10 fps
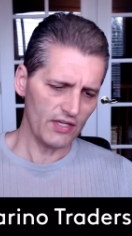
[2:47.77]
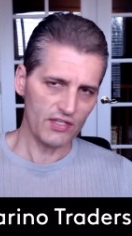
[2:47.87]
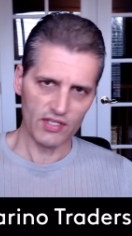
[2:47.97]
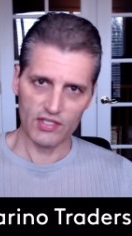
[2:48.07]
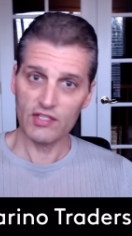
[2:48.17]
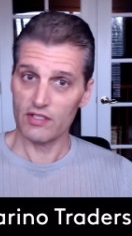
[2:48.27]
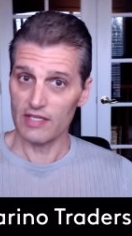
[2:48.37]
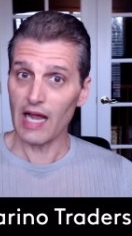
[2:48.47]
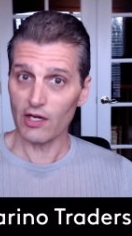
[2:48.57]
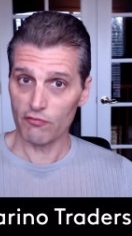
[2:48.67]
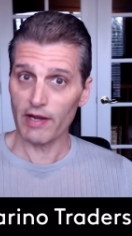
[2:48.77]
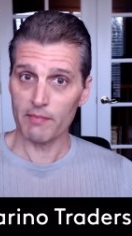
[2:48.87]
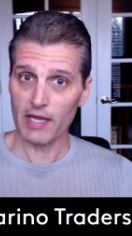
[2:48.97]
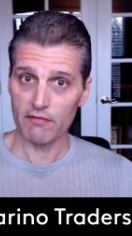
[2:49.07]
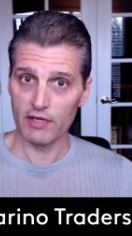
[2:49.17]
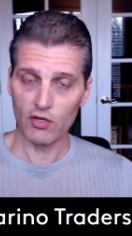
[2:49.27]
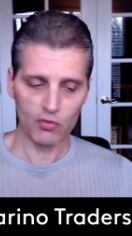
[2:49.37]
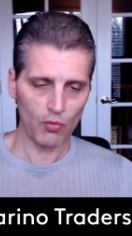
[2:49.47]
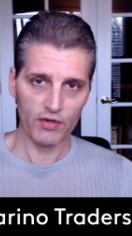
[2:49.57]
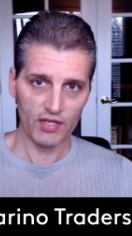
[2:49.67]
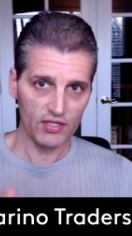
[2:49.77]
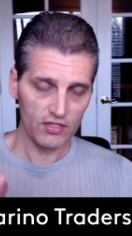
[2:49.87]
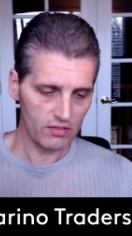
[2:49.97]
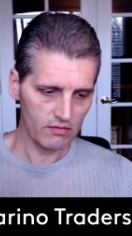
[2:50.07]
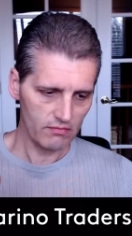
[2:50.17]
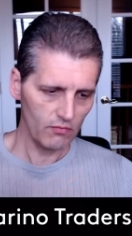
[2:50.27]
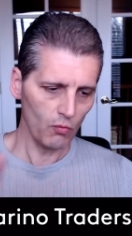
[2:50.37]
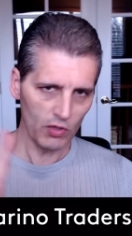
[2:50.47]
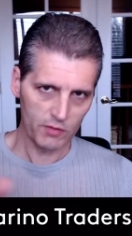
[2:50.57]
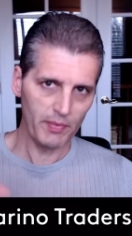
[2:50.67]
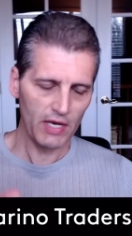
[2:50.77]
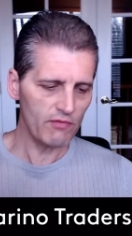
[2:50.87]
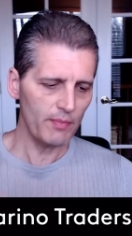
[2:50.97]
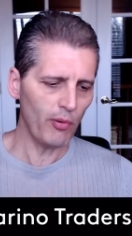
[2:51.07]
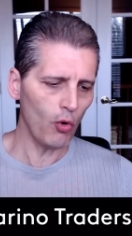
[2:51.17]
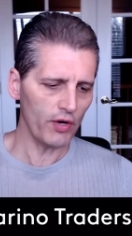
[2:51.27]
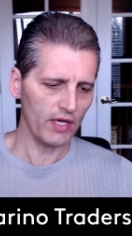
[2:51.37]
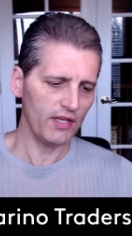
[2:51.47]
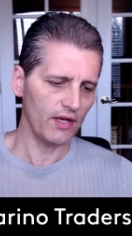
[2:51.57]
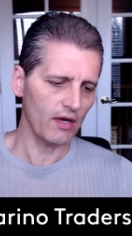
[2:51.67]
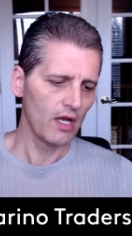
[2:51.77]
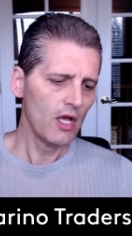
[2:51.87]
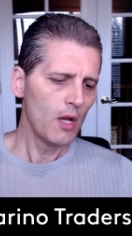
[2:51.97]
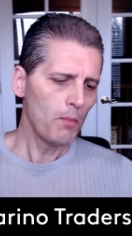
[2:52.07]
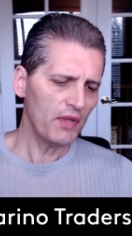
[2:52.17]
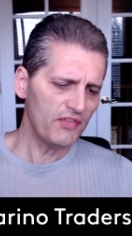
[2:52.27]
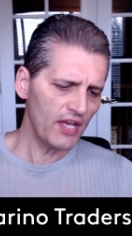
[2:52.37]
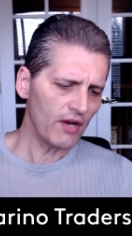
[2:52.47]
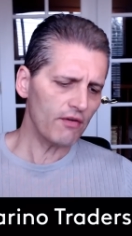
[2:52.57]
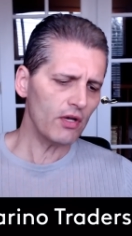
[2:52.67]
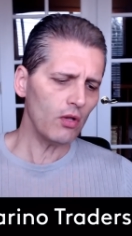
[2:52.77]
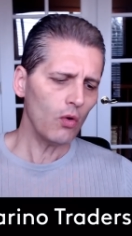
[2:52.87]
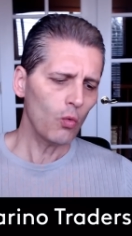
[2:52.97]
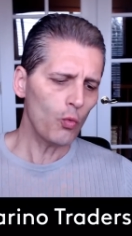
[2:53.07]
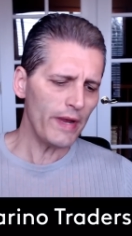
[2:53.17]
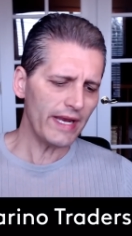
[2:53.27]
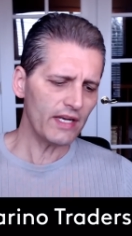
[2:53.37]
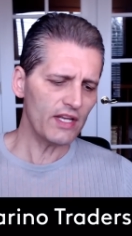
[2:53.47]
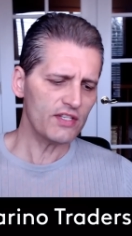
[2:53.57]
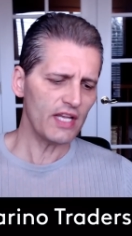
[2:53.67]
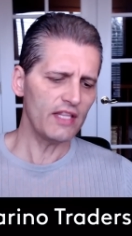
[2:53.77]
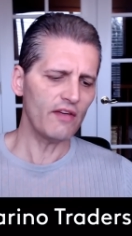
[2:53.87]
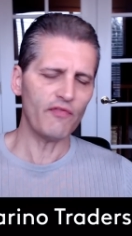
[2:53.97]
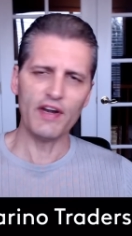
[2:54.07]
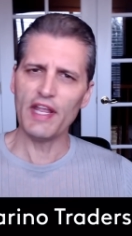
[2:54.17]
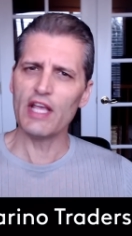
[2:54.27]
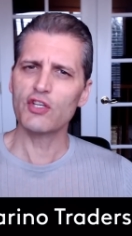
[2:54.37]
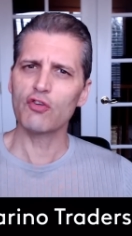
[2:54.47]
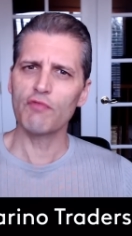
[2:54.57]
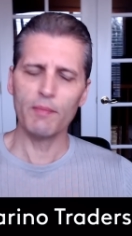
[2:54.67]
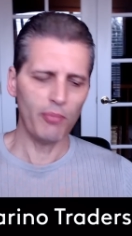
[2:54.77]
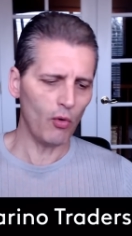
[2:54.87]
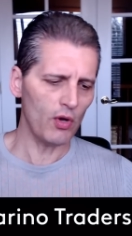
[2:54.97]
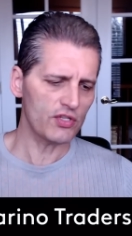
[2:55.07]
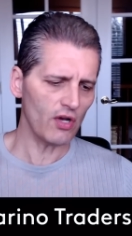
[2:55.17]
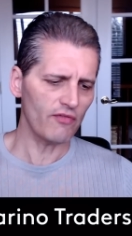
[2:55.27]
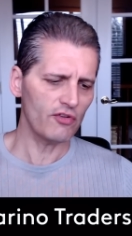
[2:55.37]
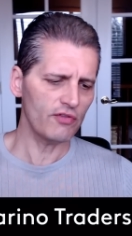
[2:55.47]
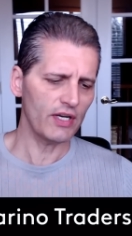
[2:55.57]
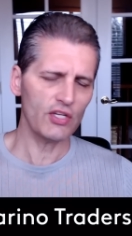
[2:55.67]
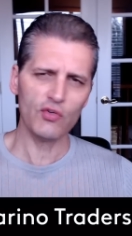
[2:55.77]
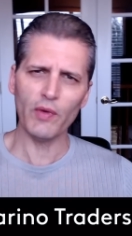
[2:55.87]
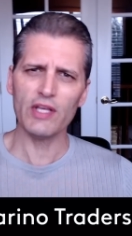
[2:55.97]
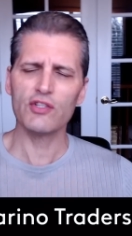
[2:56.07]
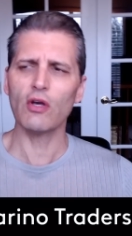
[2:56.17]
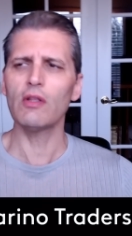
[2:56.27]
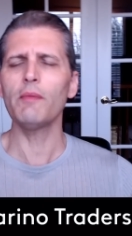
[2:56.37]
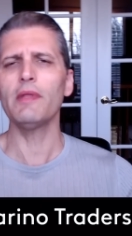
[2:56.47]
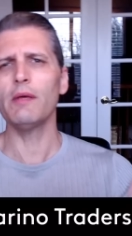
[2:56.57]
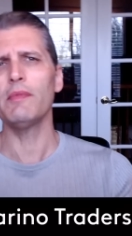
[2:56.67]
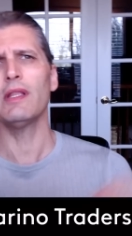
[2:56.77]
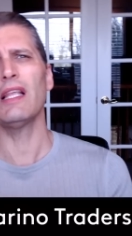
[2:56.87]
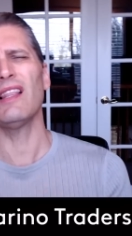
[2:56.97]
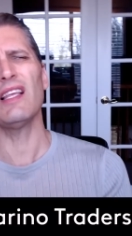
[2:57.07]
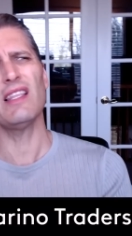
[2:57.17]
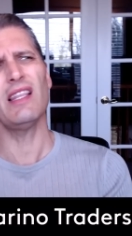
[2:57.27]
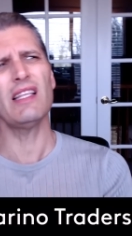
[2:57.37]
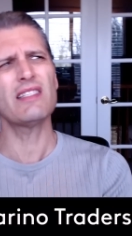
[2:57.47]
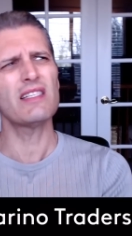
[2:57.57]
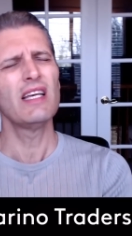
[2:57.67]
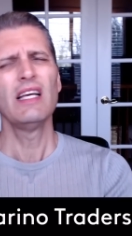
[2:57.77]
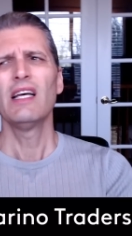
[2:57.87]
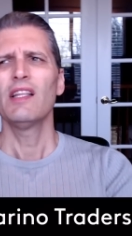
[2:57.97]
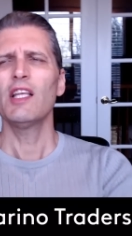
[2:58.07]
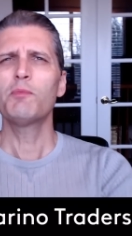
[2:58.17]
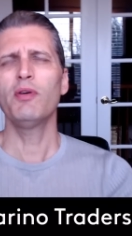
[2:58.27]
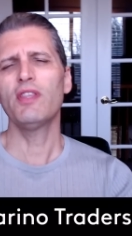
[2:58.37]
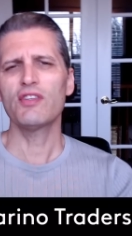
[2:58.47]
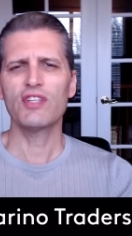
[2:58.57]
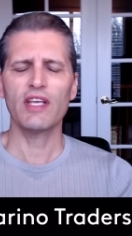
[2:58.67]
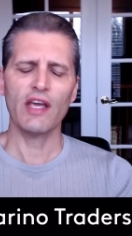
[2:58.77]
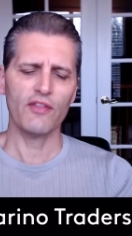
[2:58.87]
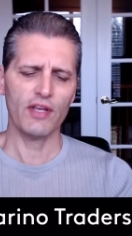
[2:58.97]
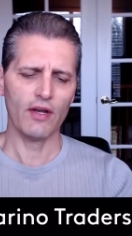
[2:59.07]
This is not Greg Mannarino's word. This is what's being reported here. Material weakness in the financial reports of Credit Suisse. So let, let, let, let, let's let's put this together here.